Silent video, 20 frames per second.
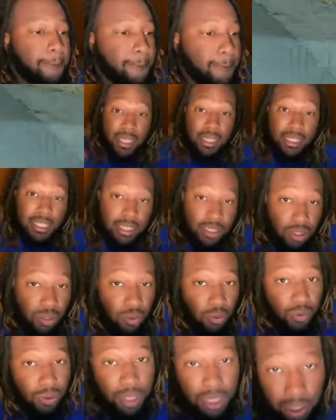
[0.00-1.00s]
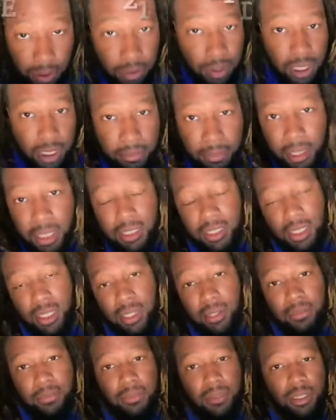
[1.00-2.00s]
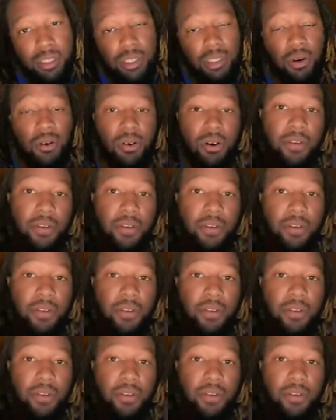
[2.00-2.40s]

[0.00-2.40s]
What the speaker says: This is a really, really big step. So